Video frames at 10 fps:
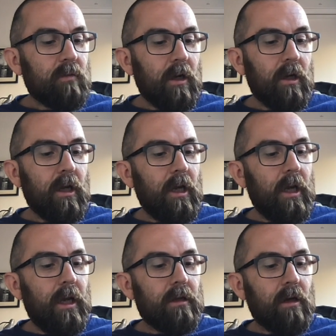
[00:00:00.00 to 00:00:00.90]
Well,
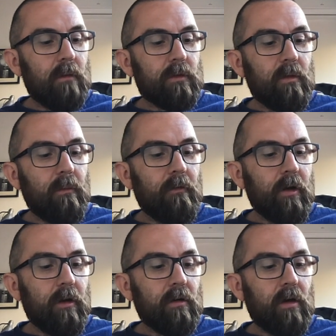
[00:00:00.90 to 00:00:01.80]
it comes from a very
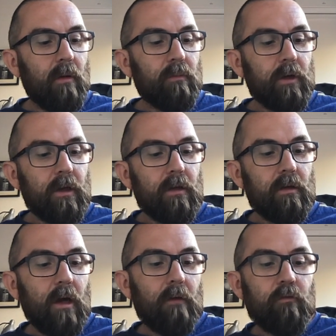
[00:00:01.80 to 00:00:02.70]
good company,
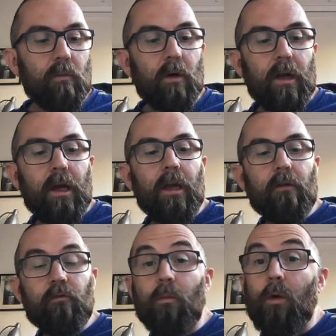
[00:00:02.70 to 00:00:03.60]
from what
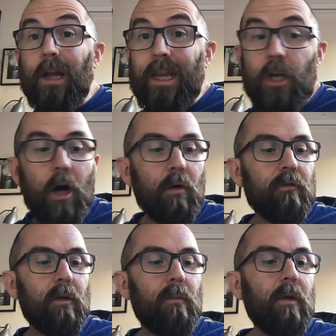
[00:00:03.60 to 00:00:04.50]
I know of
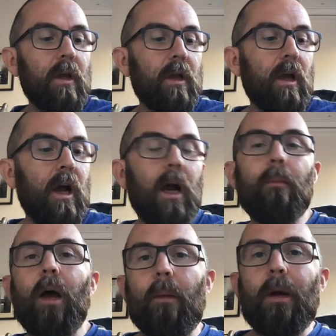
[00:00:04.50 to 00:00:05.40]
them.
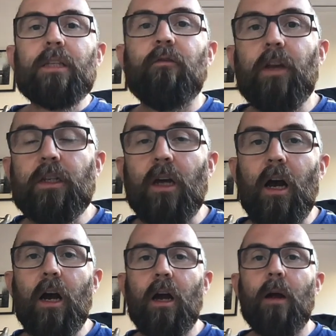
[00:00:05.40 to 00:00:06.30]
Amazfit
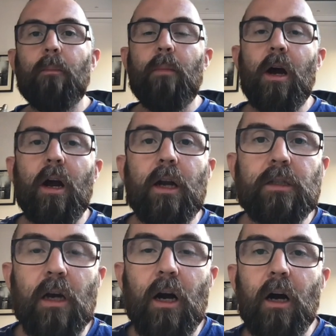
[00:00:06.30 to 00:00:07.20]
are part
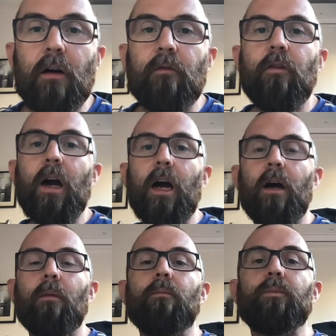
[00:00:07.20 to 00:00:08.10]
of
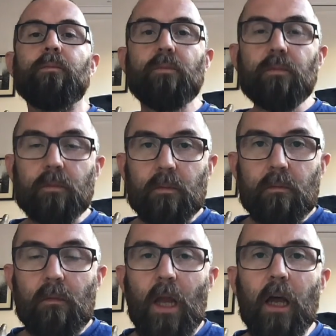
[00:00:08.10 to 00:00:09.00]

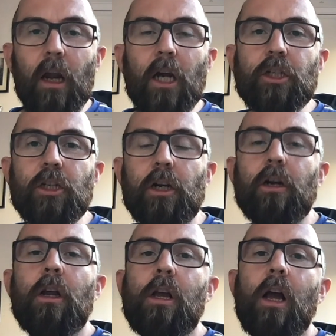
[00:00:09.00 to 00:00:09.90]
a larger
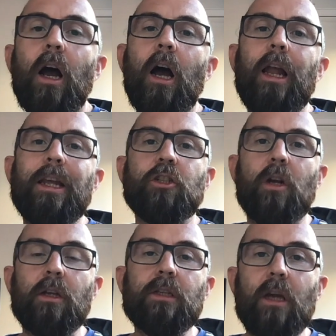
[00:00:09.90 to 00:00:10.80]

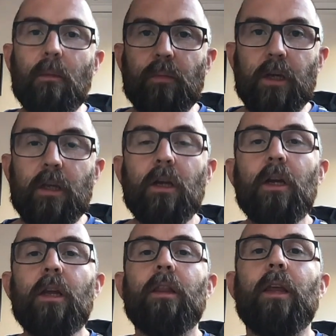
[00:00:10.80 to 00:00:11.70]
electronics company
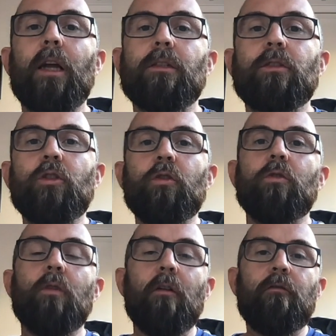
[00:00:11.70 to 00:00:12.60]
that
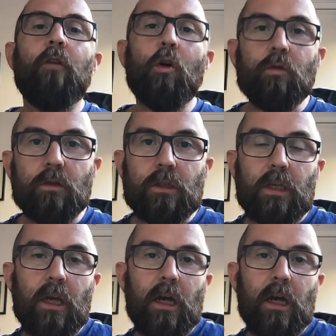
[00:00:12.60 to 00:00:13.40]
do phones.